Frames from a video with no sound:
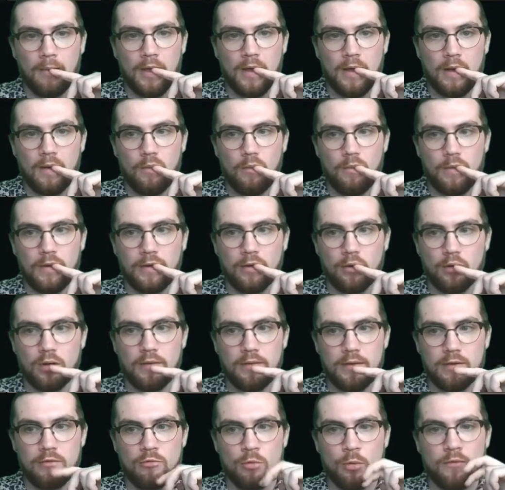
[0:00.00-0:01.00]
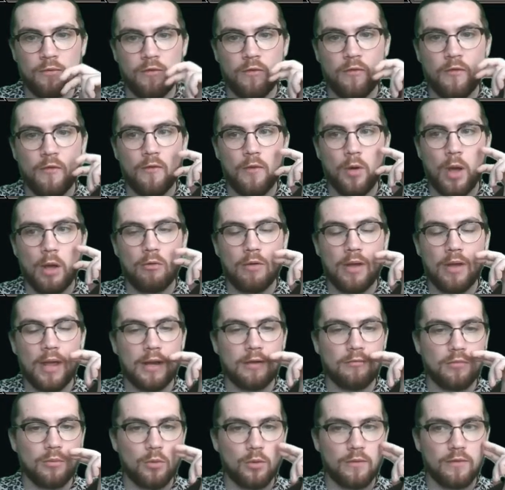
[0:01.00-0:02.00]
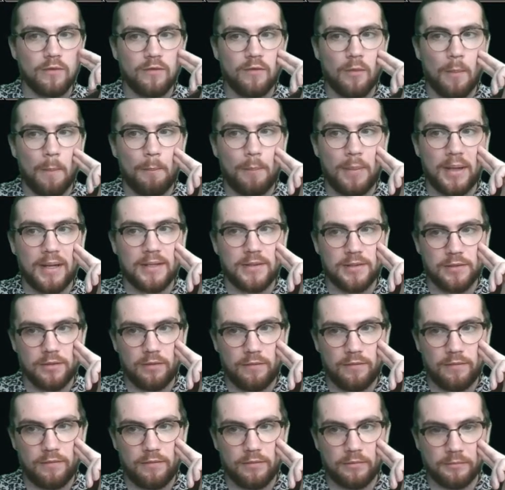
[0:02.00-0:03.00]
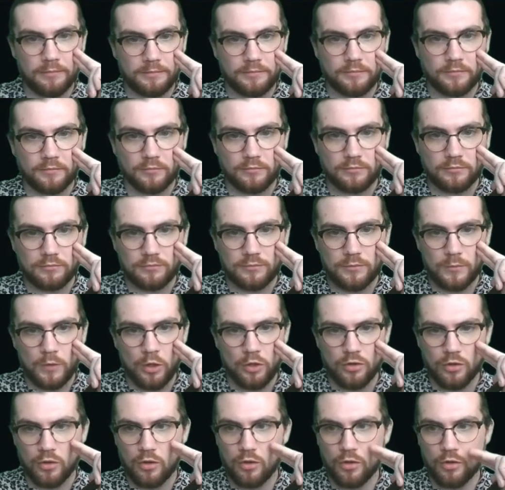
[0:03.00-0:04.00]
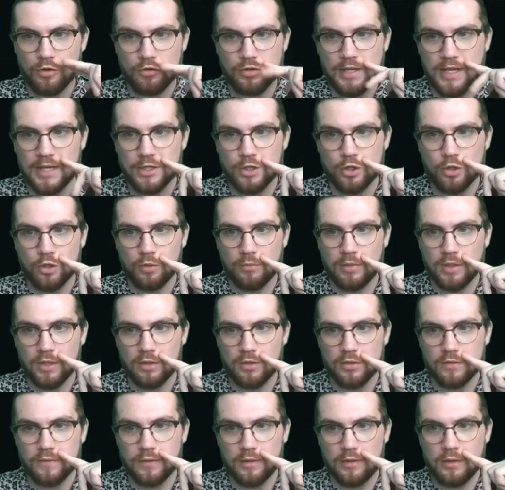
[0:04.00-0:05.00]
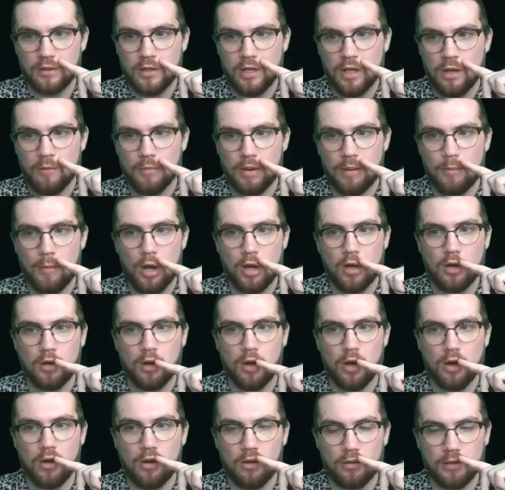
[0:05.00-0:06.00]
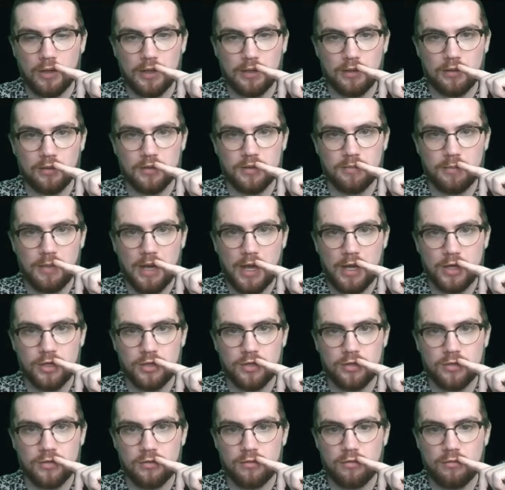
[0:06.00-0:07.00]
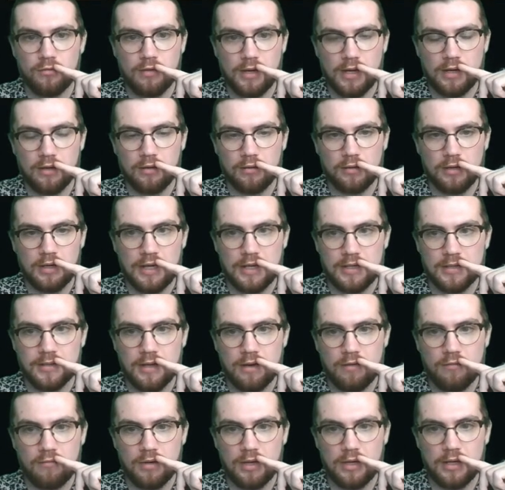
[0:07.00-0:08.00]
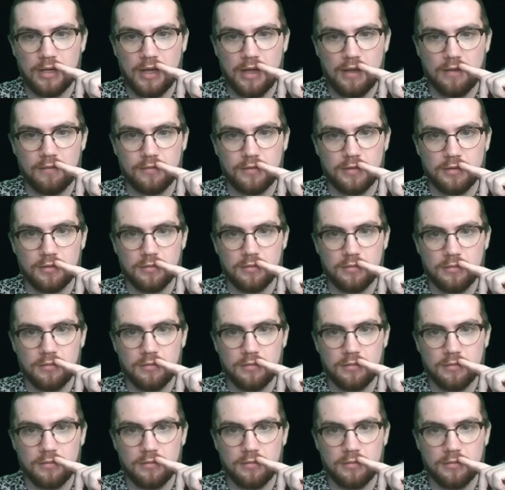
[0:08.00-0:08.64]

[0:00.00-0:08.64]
We don't have any removal for big stuff, so the Hunter's Edge could be useful, but I'm not looking to splash green unless I really have to.